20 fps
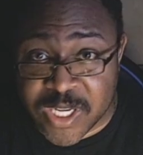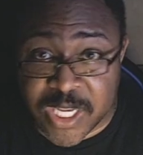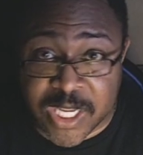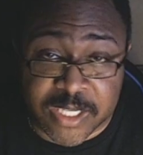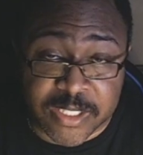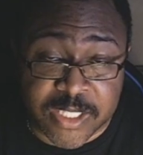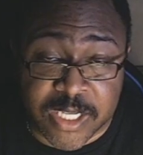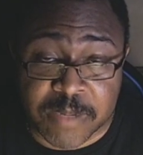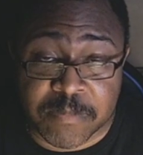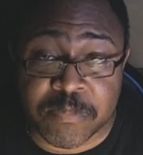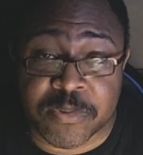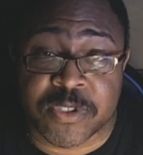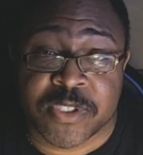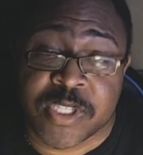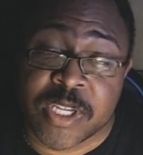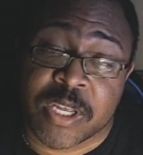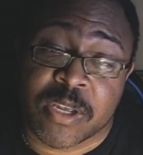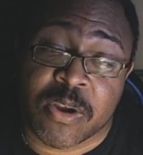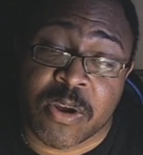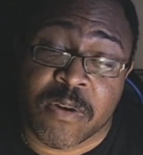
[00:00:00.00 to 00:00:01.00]

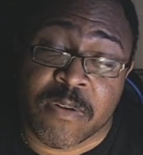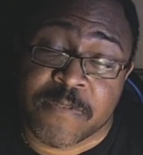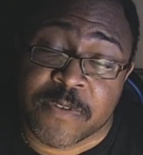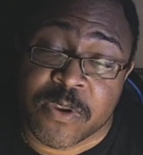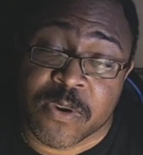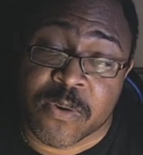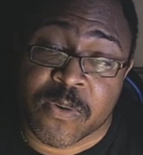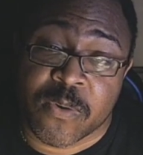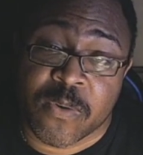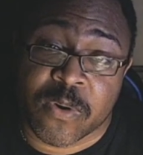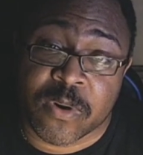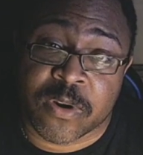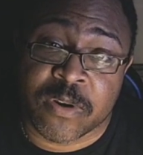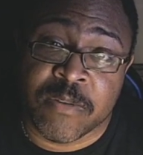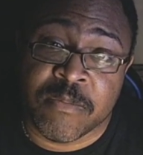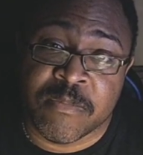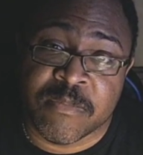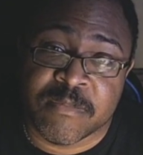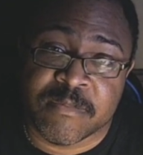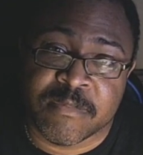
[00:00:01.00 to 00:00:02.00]
10% off of your order.
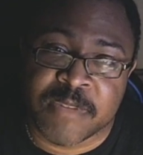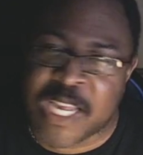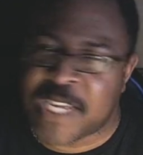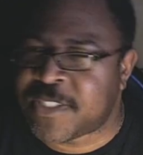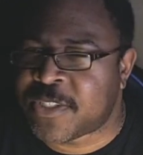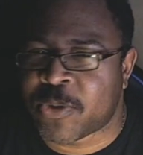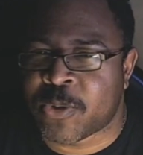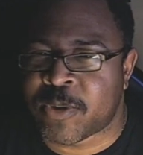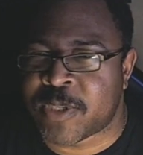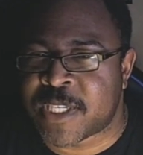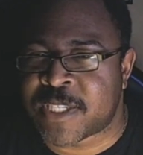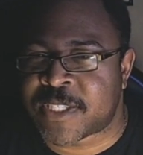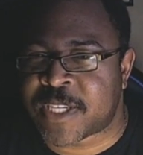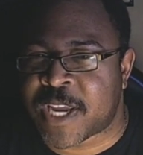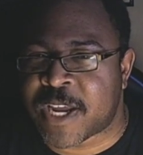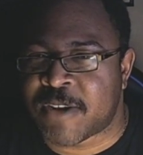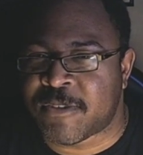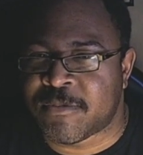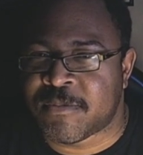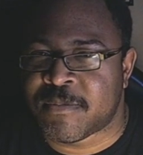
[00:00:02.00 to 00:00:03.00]
Nice little discount.
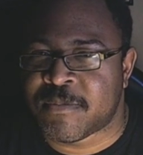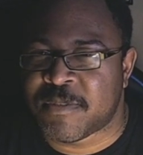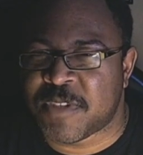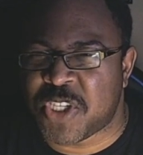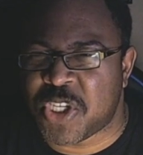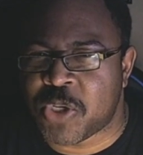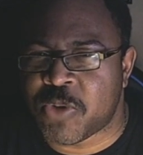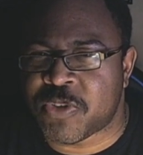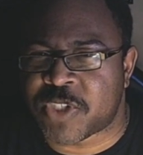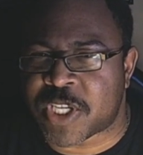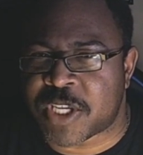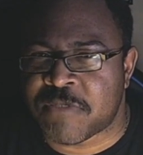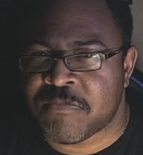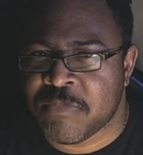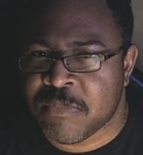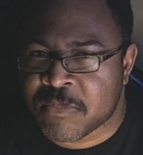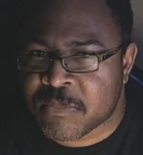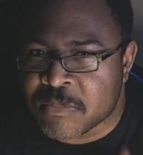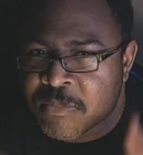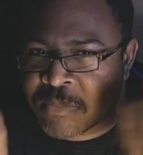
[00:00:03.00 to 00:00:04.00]
Use it.
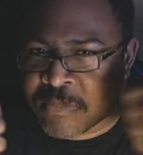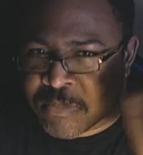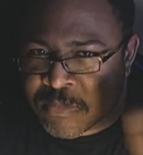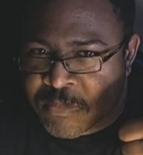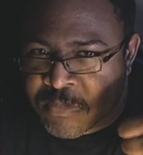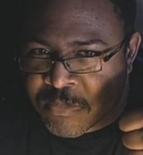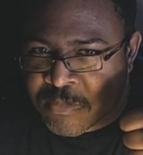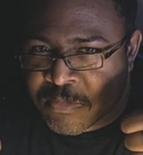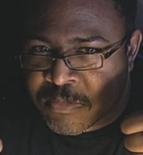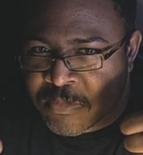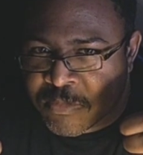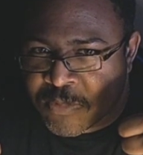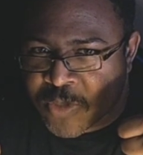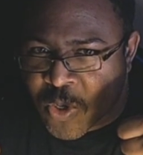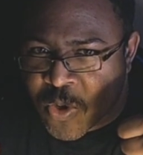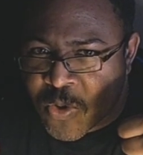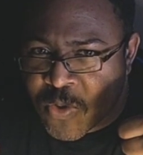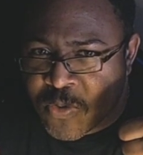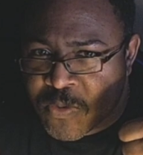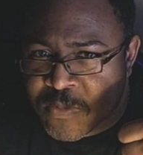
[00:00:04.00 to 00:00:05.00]

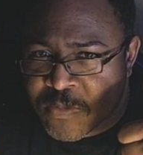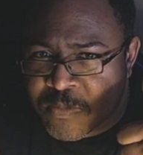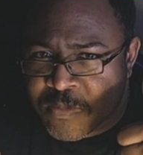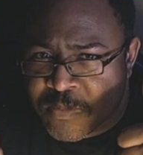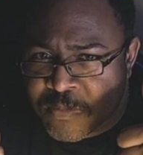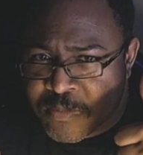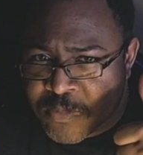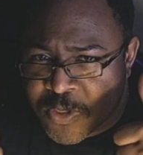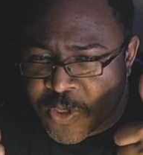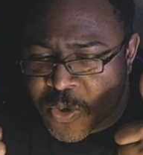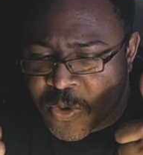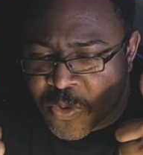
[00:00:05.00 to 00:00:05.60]
Cool? Cool.